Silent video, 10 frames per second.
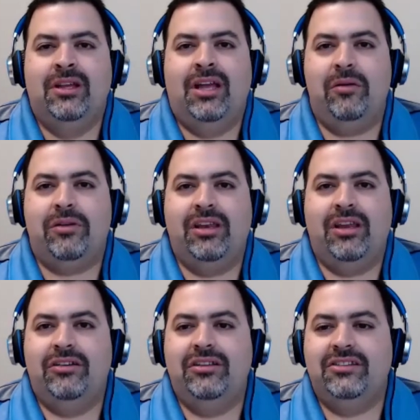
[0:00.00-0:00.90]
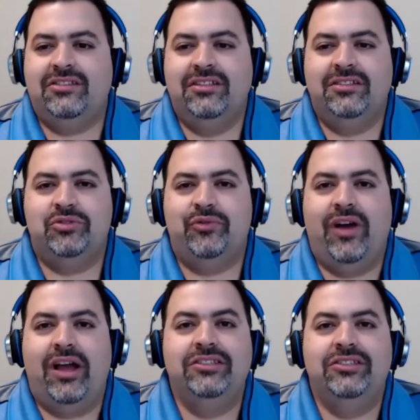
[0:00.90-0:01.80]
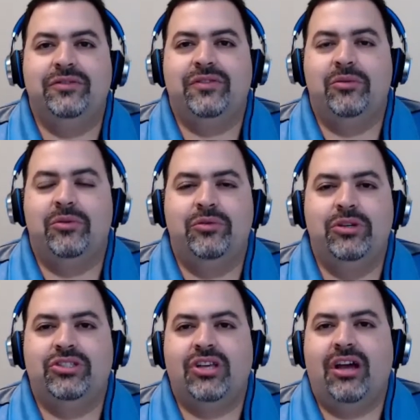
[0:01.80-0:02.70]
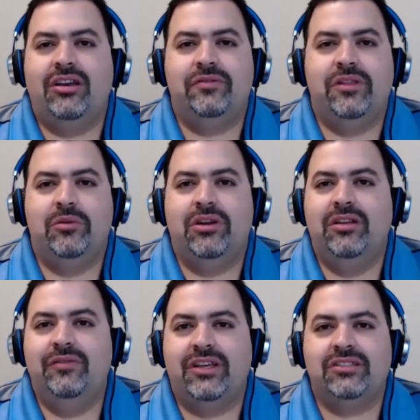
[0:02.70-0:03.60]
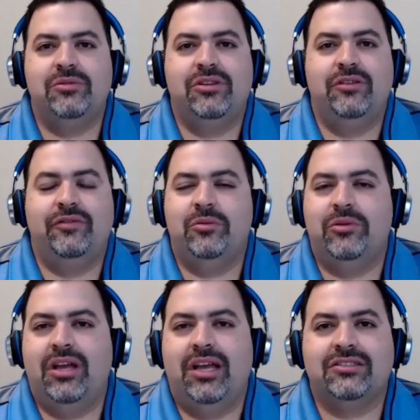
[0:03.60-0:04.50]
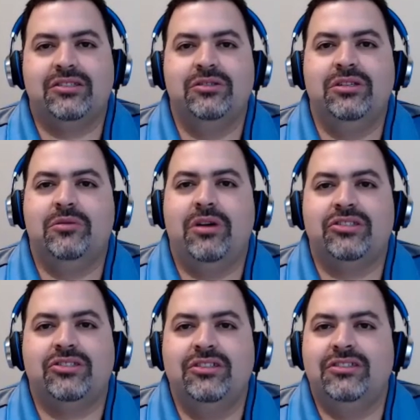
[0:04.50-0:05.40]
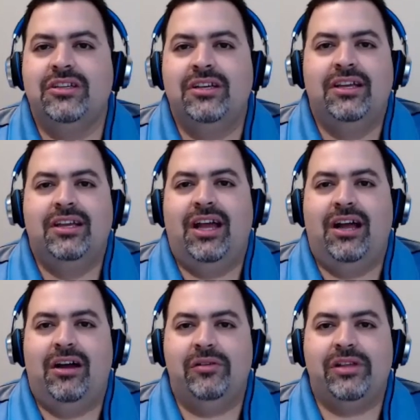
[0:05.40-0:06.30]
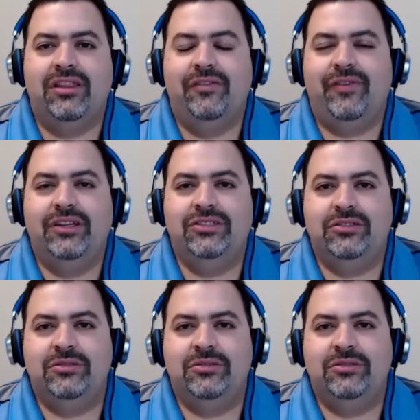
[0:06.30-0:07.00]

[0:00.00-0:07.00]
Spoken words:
How can our listeners find you if they want to reach out, if they want to invest with you, if they want to ask you any questions? How can they find you?